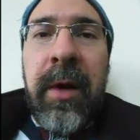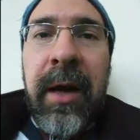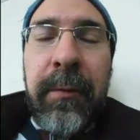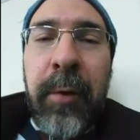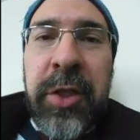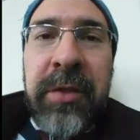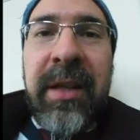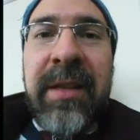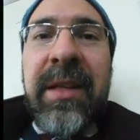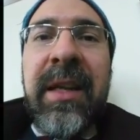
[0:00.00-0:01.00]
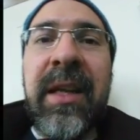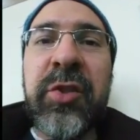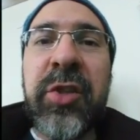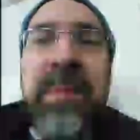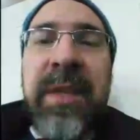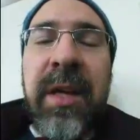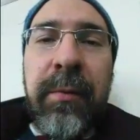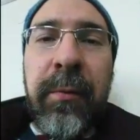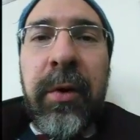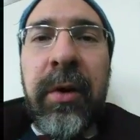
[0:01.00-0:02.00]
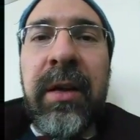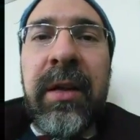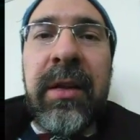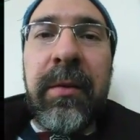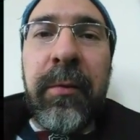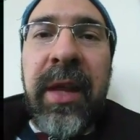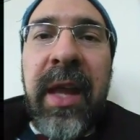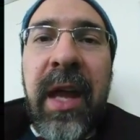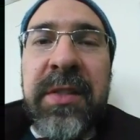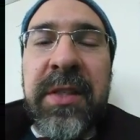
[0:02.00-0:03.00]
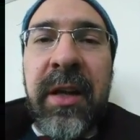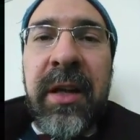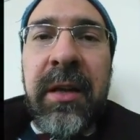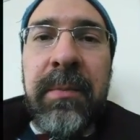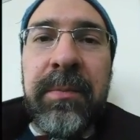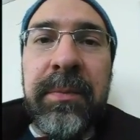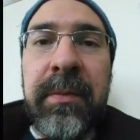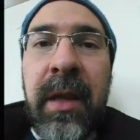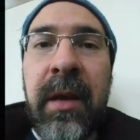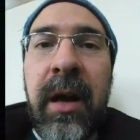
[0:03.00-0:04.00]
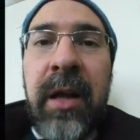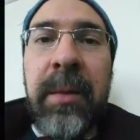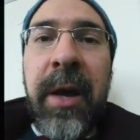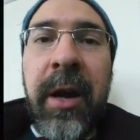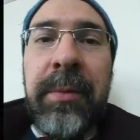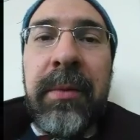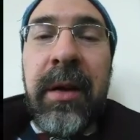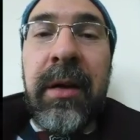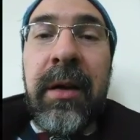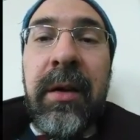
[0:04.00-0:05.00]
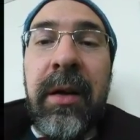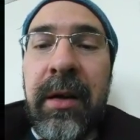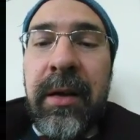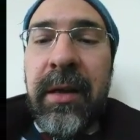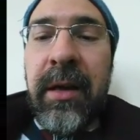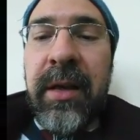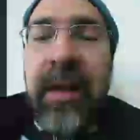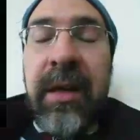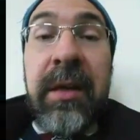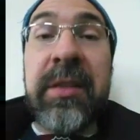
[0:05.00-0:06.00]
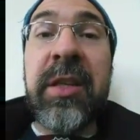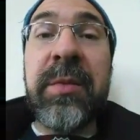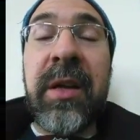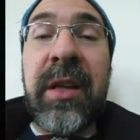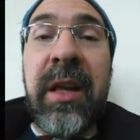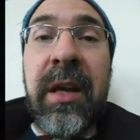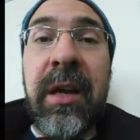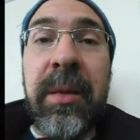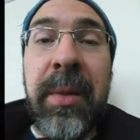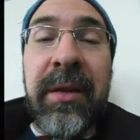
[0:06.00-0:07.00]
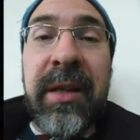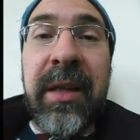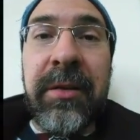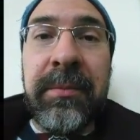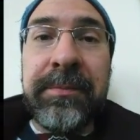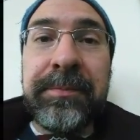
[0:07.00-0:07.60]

unfortunately, didn't get the job done for the Avs tonight on the on the penalty kill,